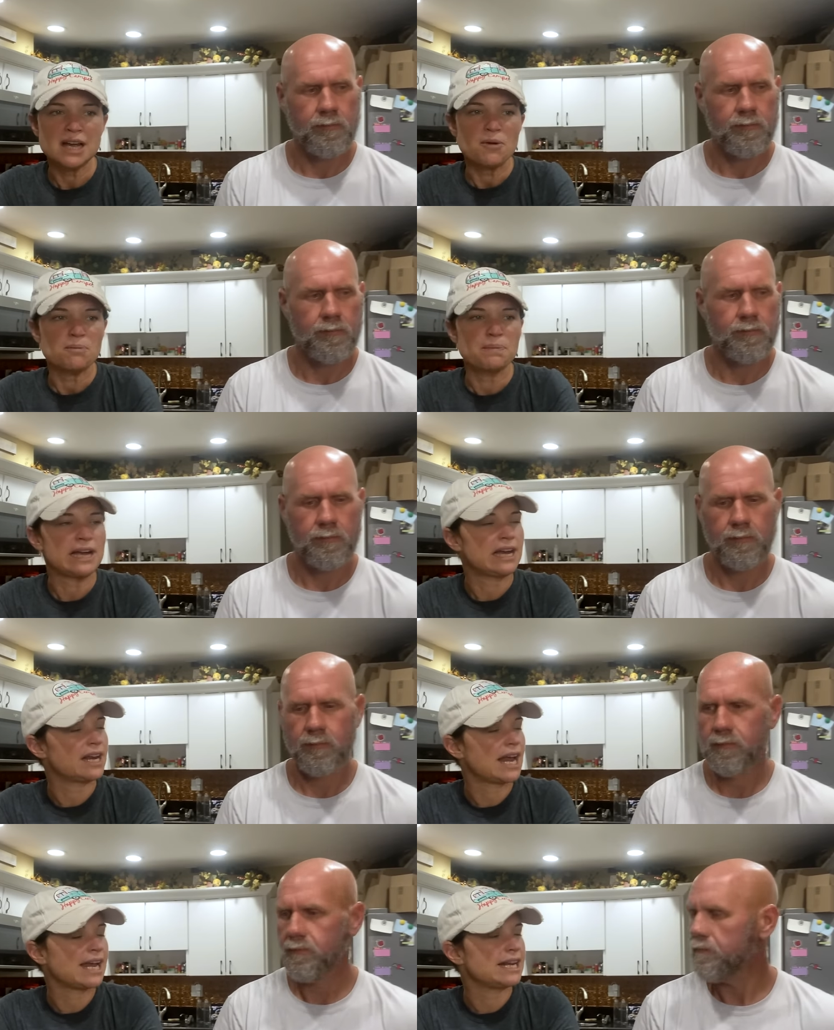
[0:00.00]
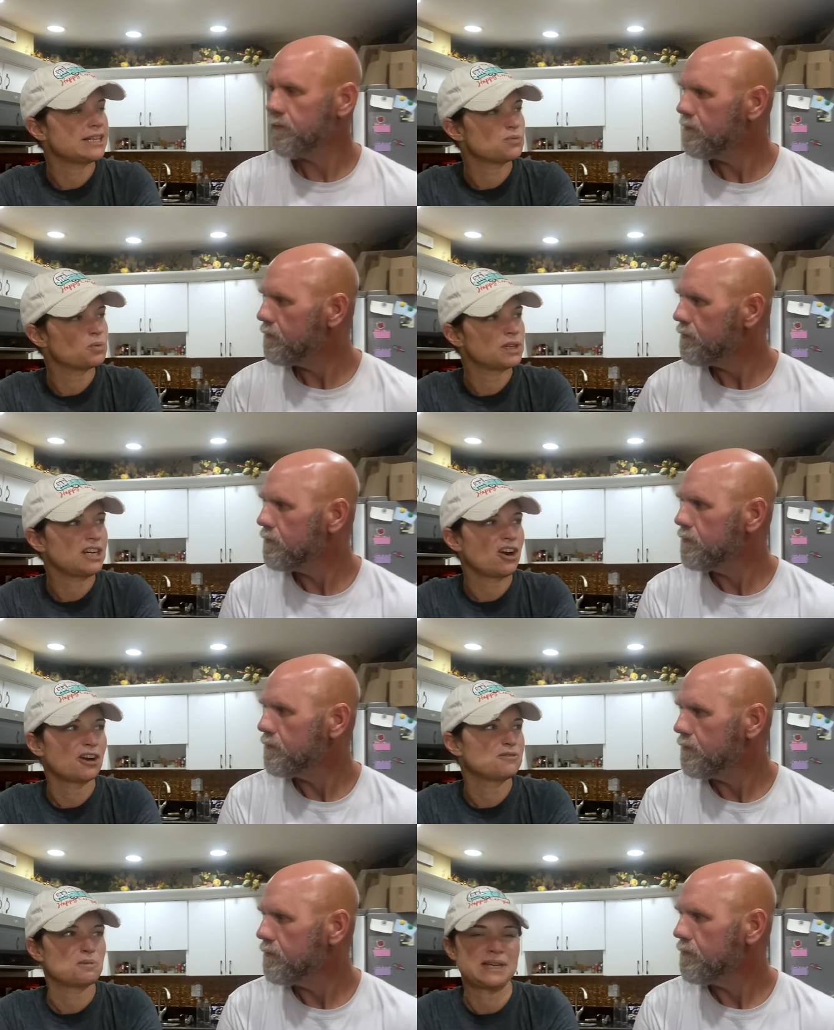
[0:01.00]
Speaker 1: but it's really
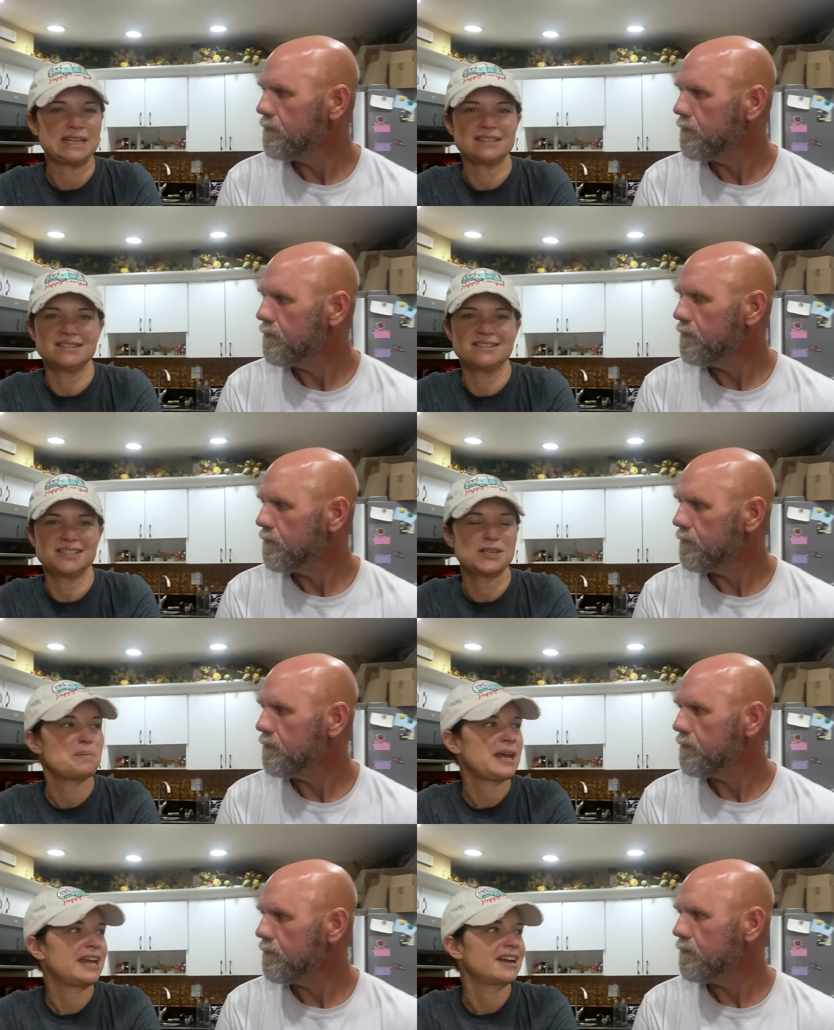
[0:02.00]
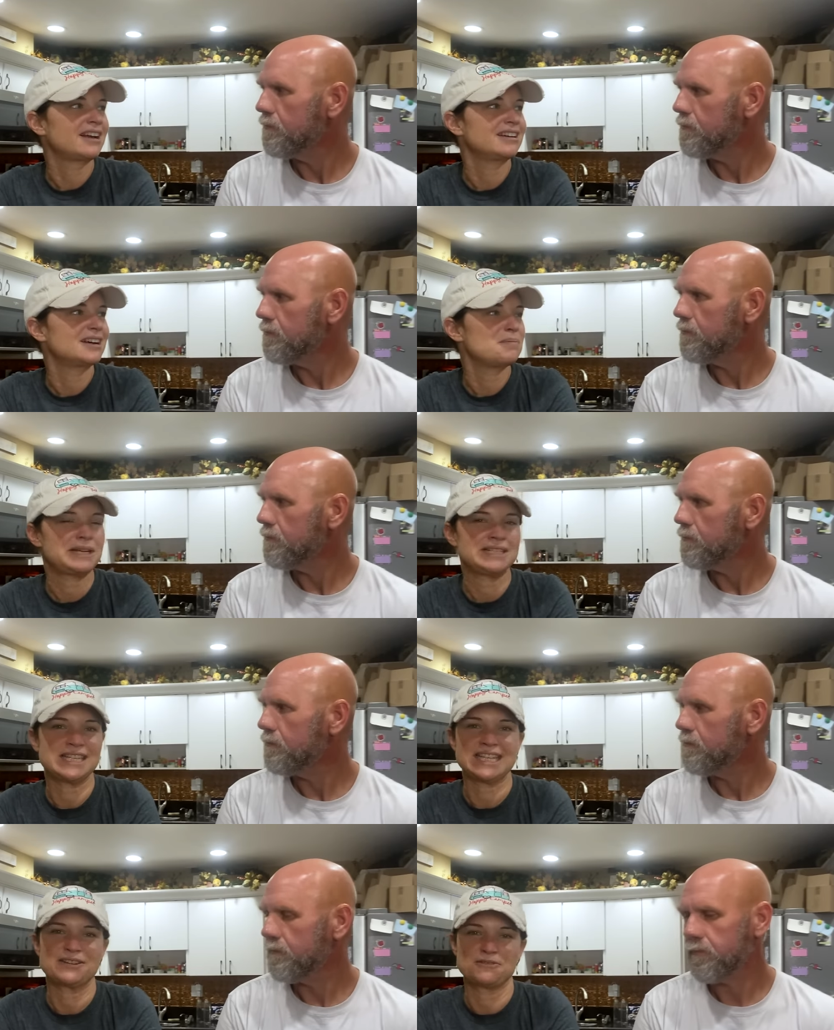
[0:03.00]
hard for me to pay a big
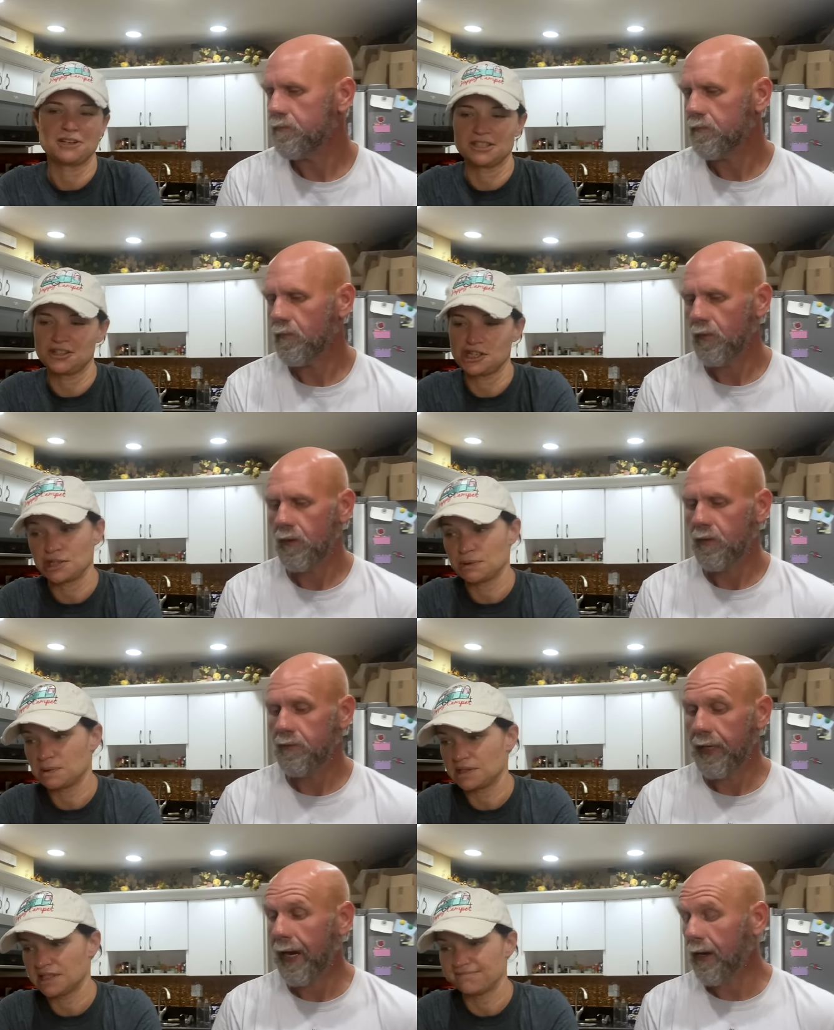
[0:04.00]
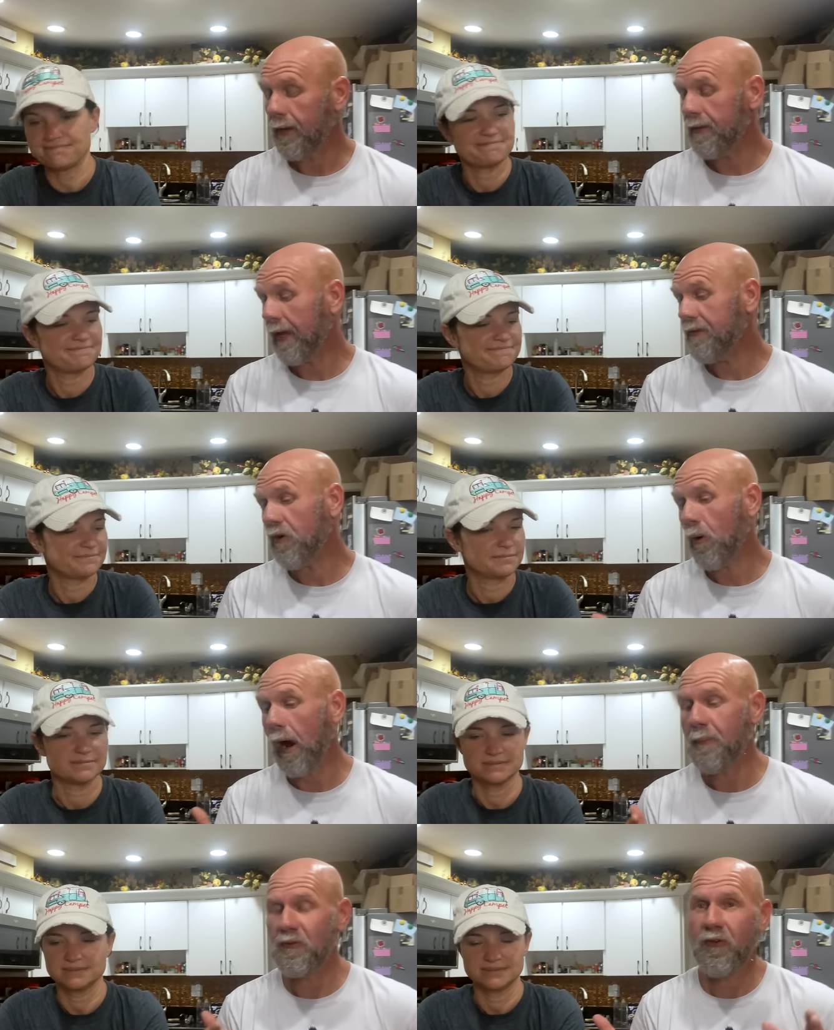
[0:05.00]
ticket for shoes.
Speaker 2: Yeah, and so I
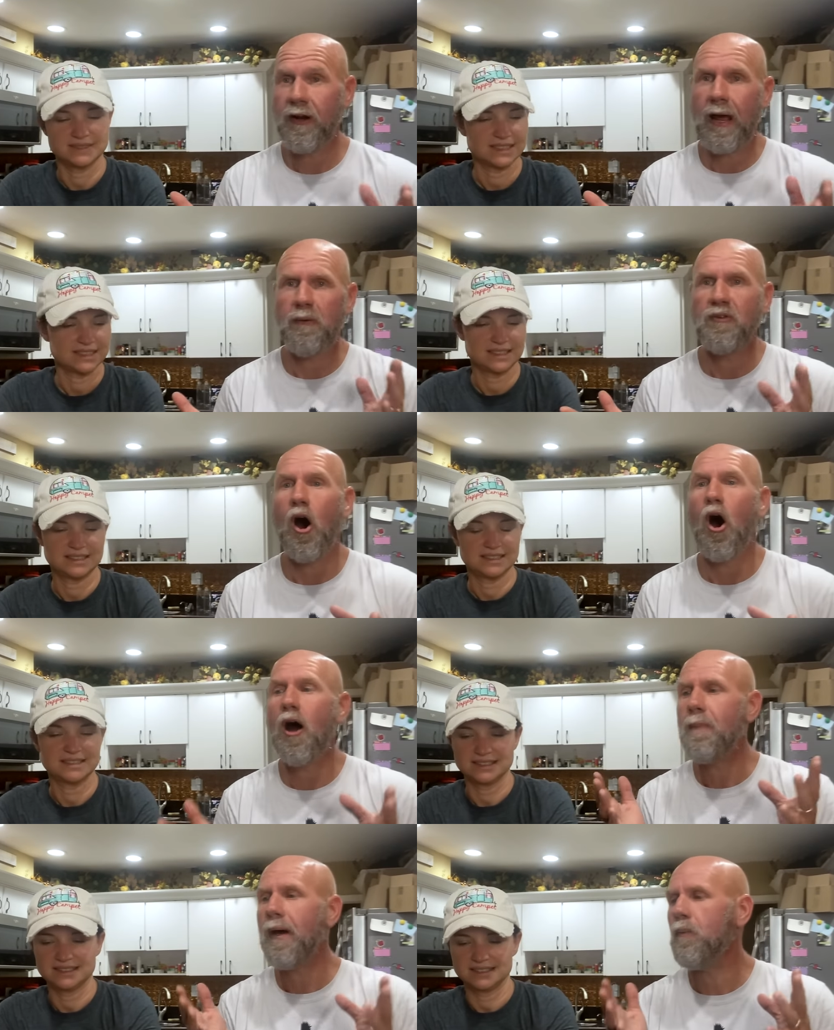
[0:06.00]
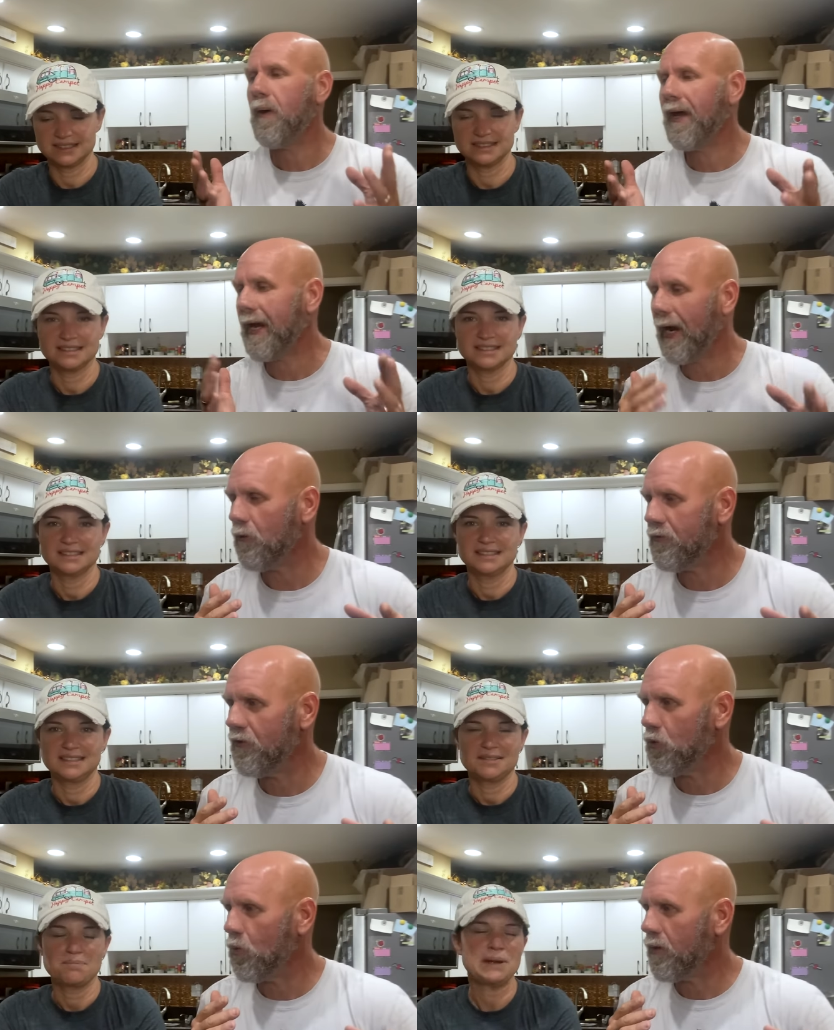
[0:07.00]
was funny. I was on my way out the
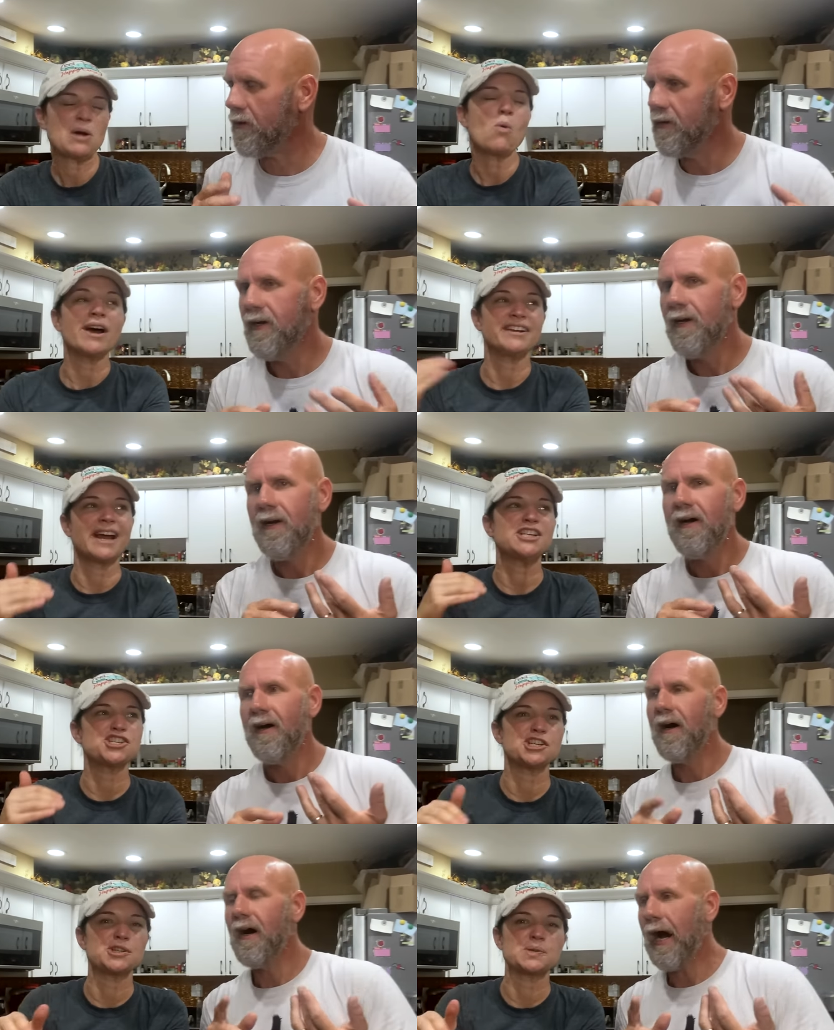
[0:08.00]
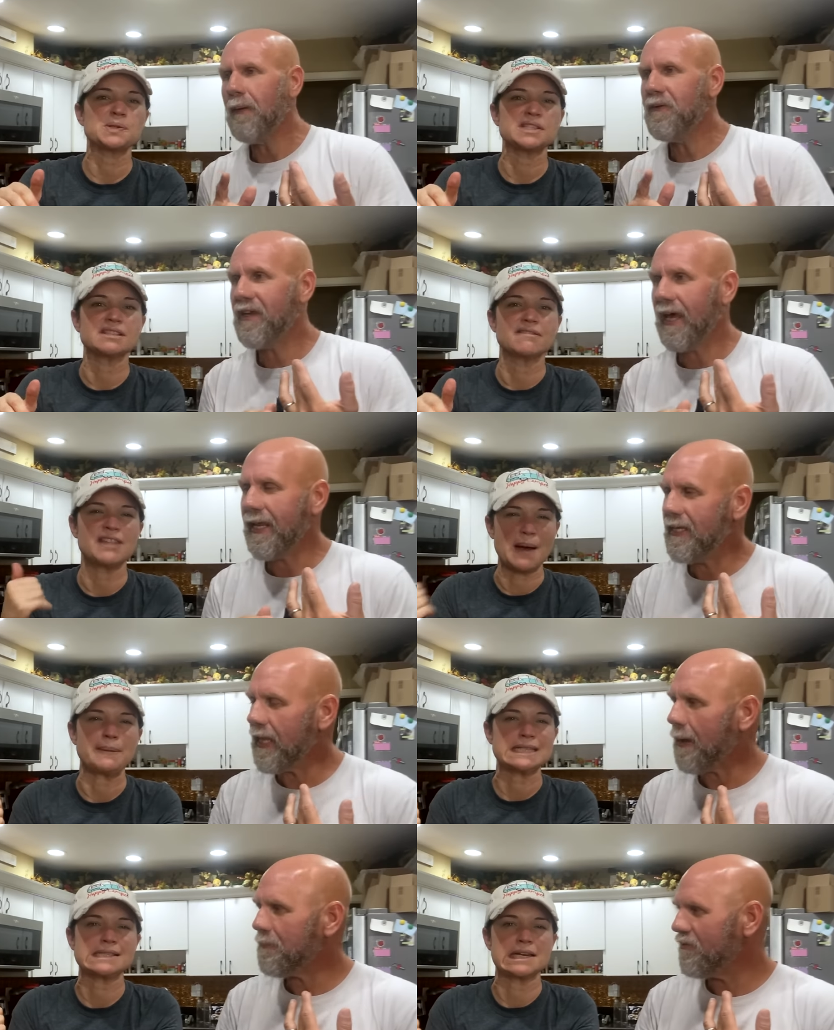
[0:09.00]
door.
Speaker 1: But I want nice shoes.
Speaker 2: I was getting
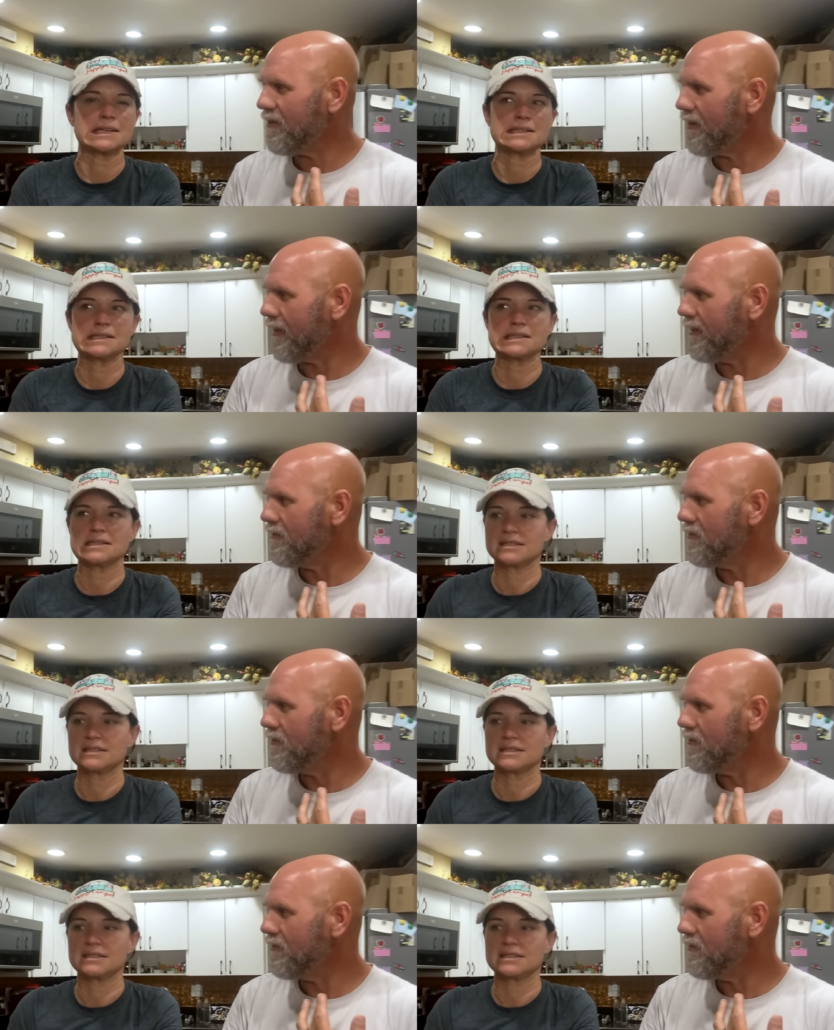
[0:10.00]
lap sealant.